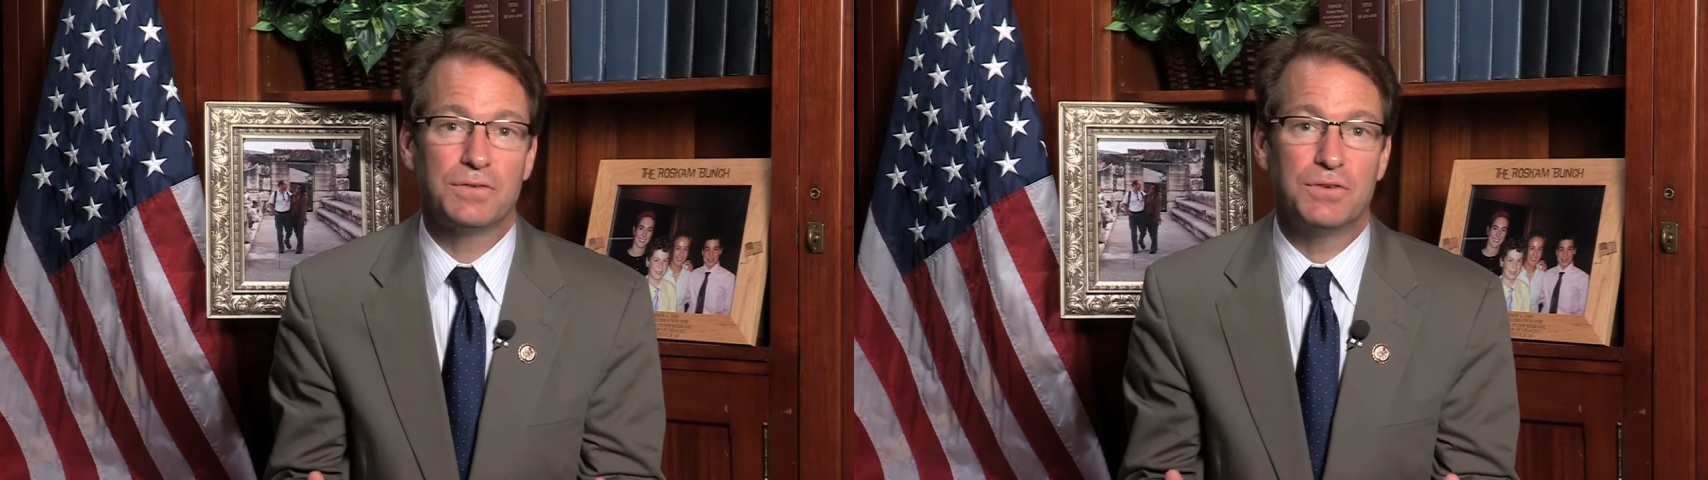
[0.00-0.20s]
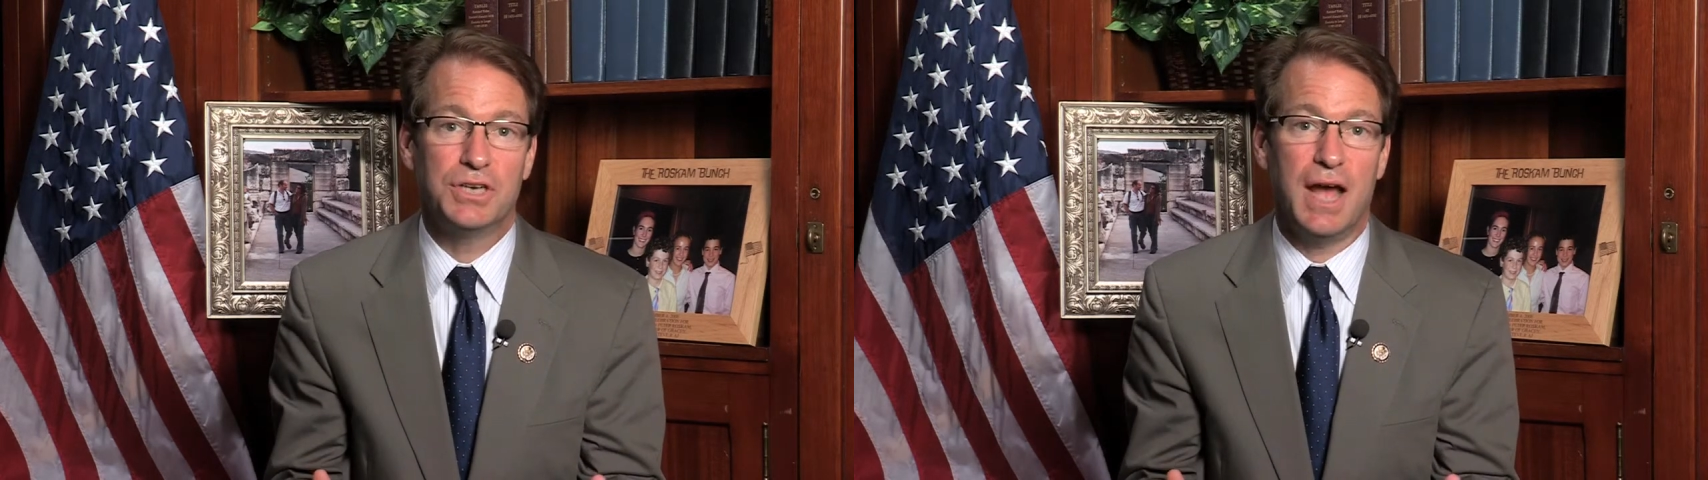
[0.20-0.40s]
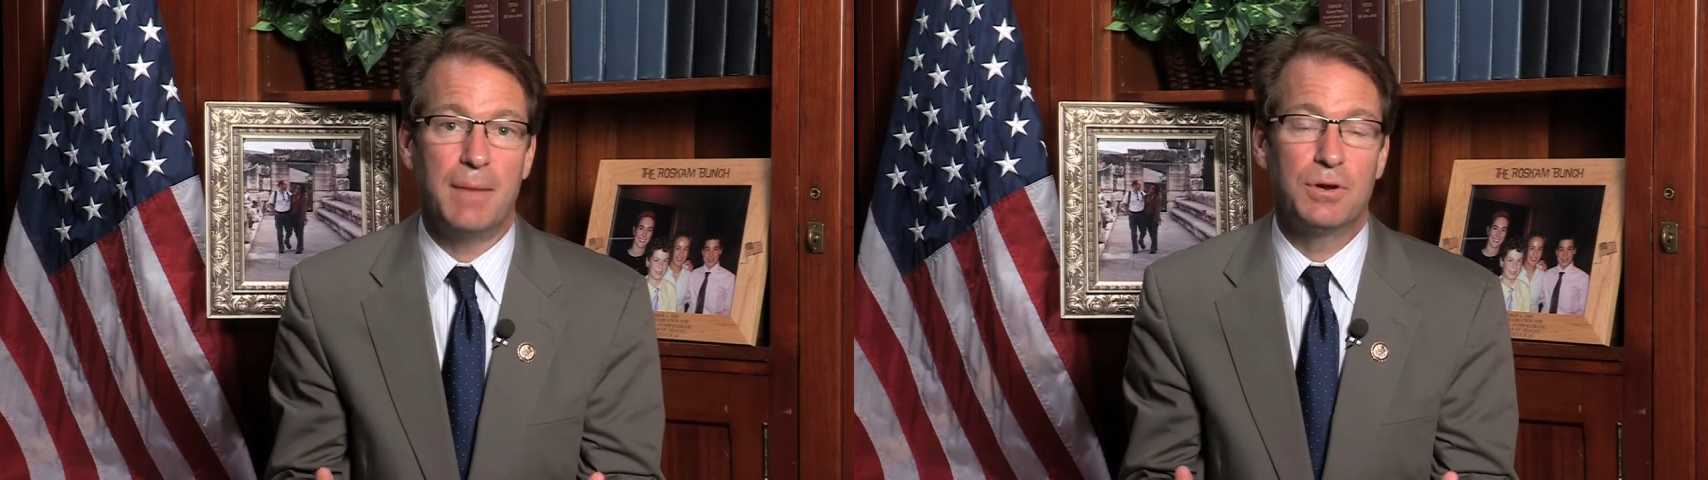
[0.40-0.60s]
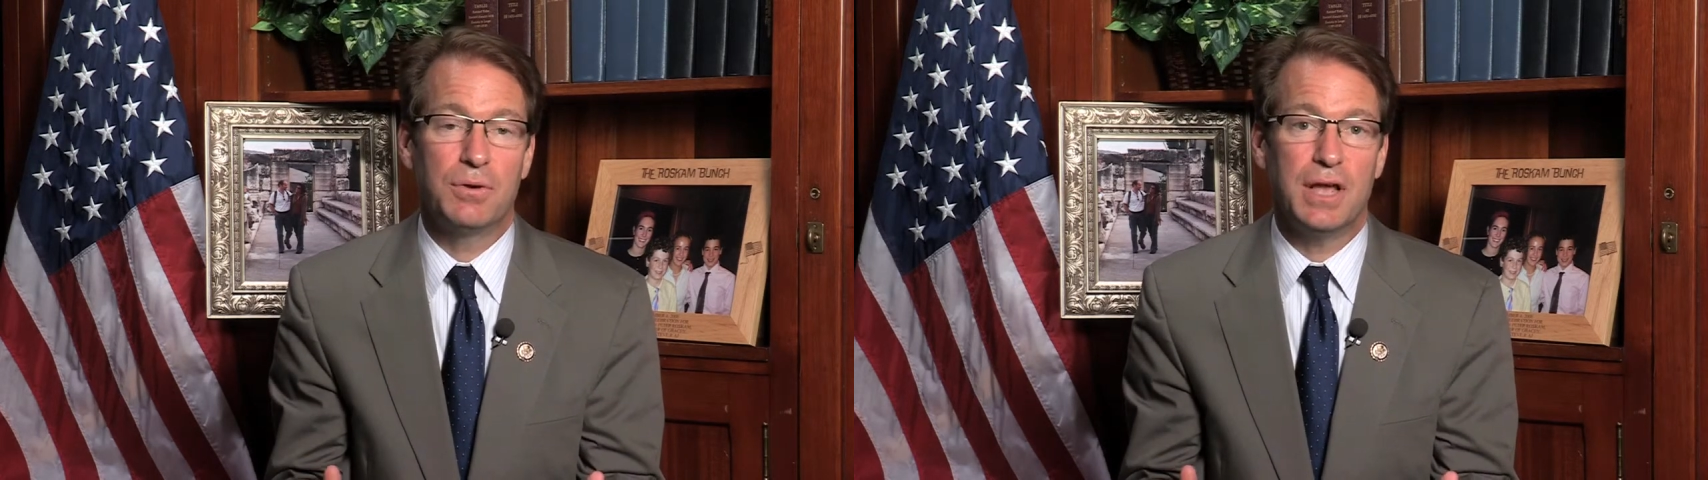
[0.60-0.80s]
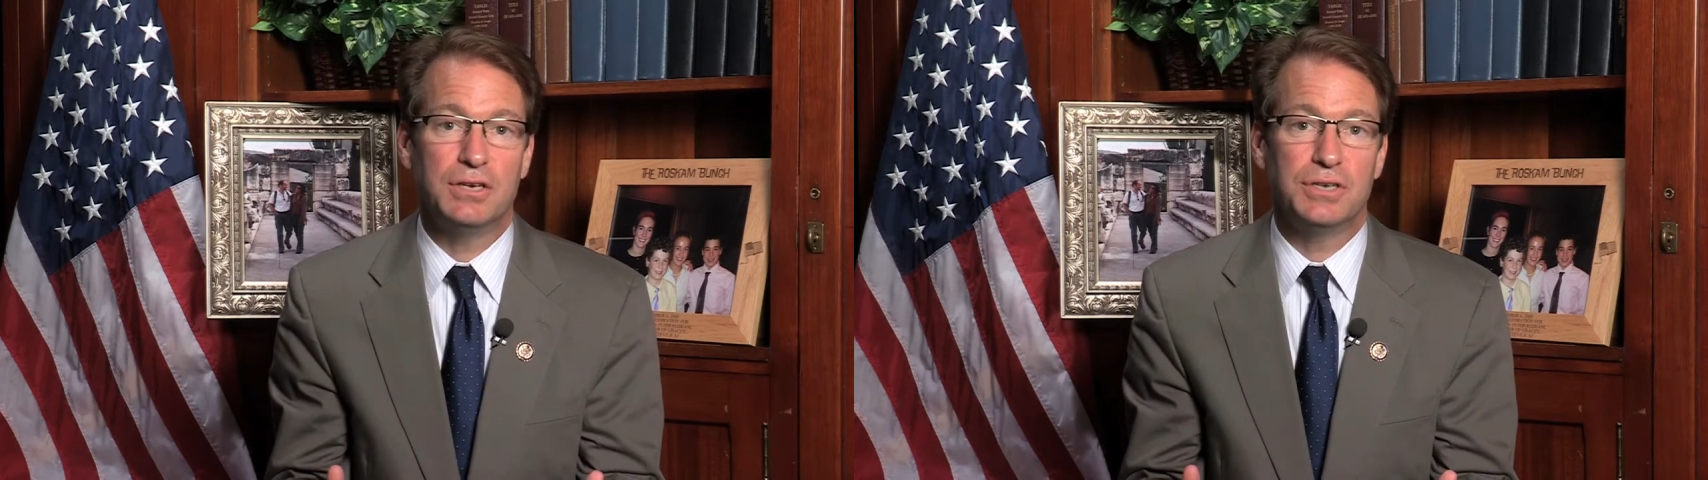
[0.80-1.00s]
for job
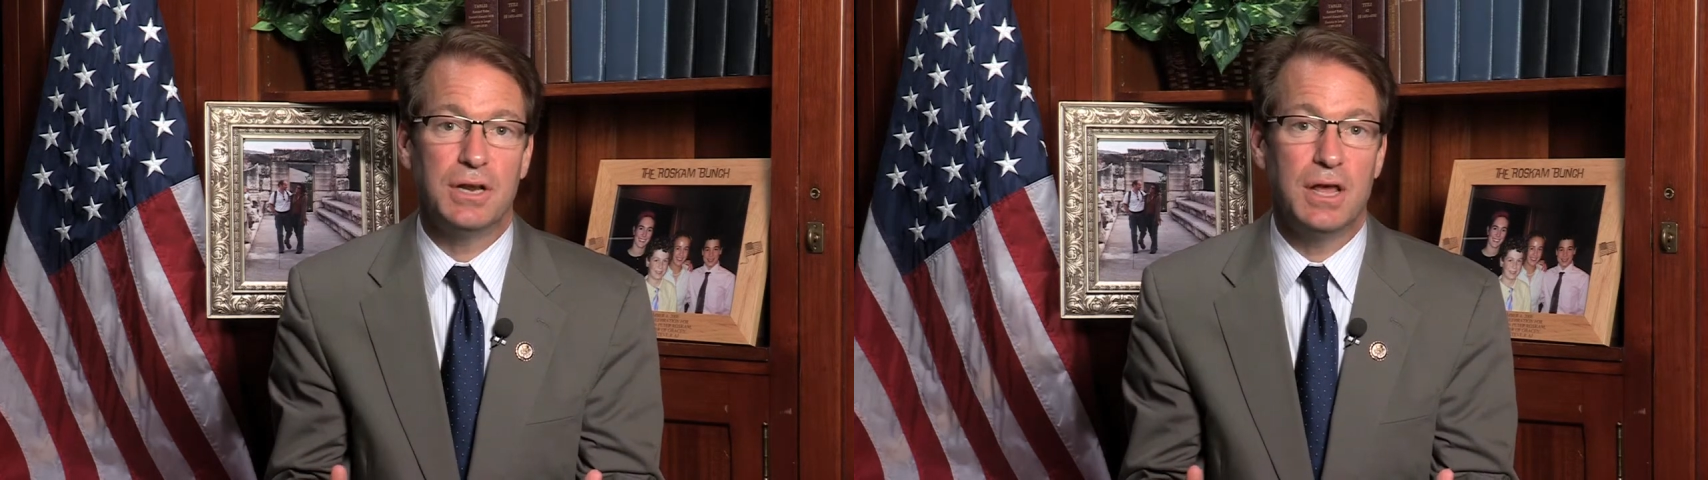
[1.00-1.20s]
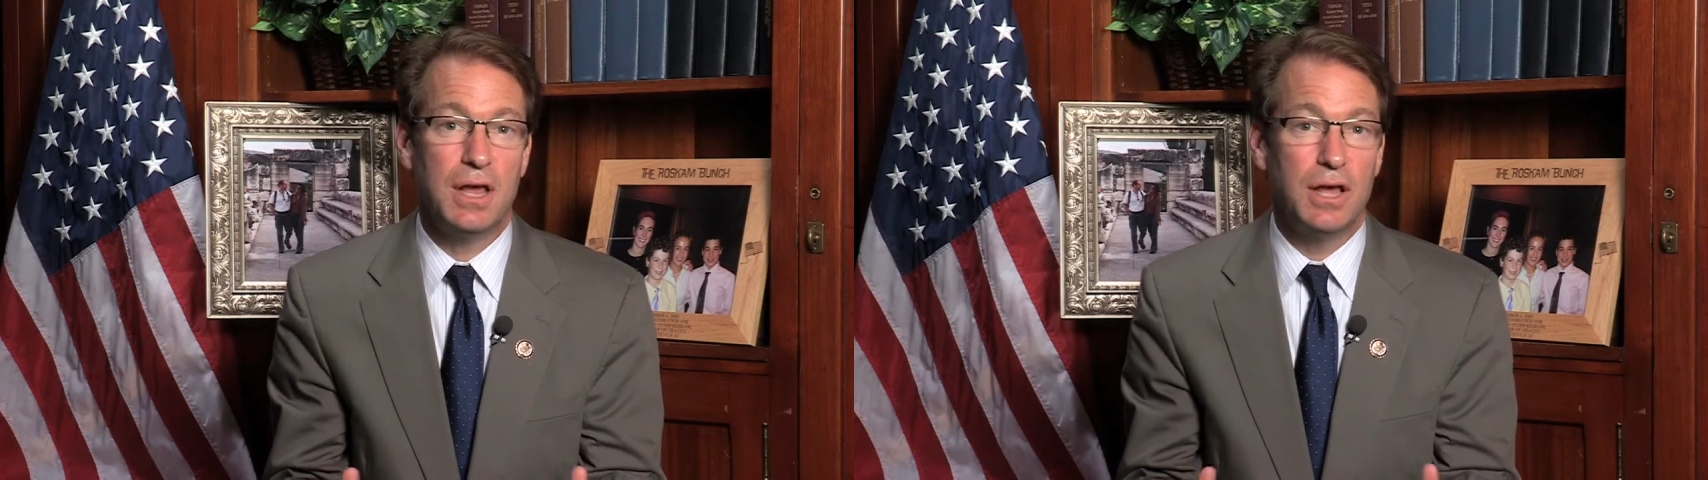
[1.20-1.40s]
creation,